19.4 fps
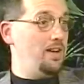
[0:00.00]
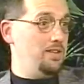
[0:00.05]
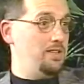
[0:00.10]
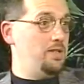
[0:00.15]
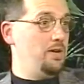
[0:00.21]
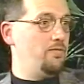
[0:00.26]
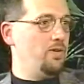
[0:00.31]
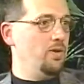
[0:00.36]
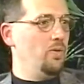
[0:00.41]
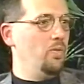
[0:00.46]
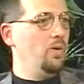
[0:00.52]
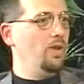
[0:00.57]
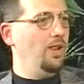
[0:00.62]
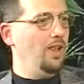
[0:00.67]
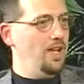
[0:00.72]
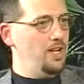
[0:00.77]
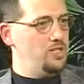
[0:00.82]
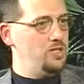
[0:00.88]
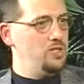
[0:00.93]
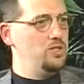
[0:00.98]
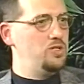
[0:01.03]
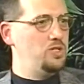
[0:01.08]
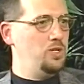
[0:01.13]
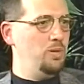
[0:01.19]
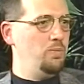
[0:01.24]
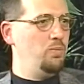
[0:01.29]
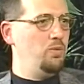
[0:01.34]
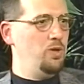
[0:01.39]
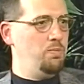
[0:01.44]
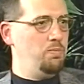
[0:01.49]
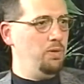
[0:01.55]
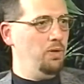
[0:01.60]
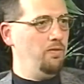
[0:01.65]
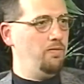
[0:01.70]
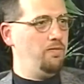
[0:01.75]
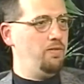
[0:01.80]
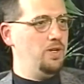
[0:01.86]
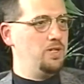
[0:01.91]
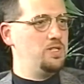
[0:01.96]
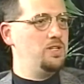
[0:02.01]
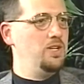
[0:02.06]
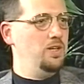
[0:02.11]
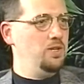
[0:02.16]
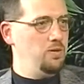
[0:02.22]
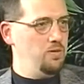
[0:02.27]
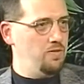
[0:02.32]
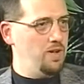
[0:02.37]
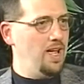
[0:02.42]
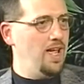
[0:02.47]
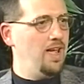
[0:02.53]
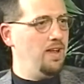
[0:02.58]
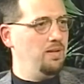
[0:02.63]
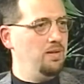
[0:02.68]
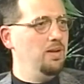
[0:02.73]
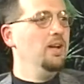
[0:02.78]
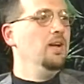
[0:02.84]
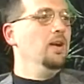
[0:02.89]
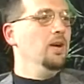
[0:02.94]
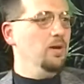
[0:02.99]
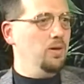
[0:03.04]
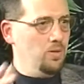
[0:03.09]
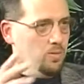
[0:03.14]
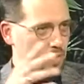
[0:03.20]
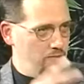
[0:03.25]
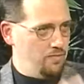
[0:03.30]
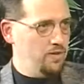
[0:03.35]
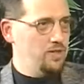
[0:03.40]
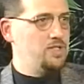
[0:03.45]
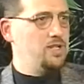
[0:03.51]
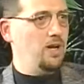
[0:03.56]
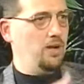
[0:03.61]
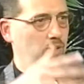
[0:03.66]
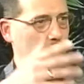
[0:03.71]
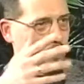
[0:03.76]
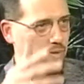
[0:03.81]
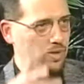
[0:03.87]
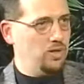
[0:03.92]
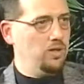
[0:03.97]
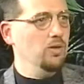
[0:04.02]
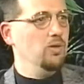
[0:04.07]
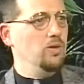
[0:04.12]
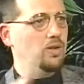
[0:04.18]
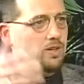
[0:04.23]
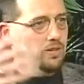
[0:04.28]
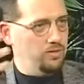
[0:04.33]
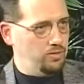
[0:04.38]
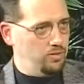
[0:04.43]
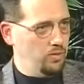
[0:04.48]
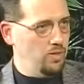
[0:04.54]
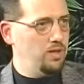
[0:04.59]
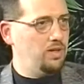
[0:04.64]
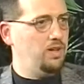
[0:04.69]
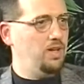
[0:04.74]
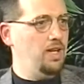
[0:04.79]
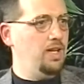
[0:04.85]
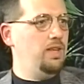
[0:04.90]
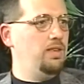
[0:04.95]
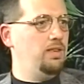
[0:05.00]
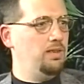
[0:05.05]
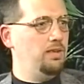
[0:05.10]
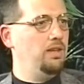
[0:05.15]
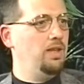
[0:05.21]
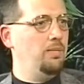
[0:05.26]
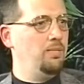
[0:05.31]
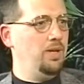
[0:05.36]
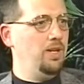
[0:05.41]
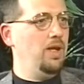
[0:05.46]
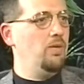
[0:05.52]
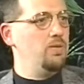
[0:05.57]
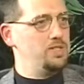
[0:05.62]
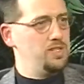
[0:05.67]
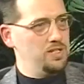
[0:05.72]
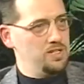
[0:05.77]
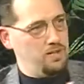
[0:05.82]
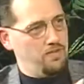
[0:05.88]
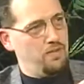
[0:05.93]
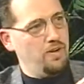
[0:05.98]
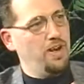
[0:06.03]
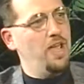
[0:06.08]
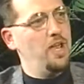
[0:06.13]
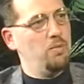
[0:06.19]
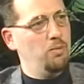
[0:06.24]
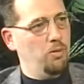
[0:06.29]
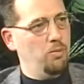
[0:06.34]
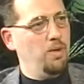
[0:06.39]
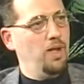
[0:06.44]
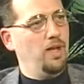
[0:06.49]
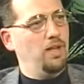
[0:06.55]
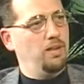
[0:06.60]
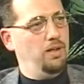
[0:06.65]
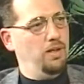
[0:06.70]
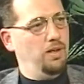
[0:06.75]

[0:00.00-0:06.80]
a different relationship with Bill Fitch than you've had with Fratello, with Lucas, with Keith. I mean, that was a different animal back then.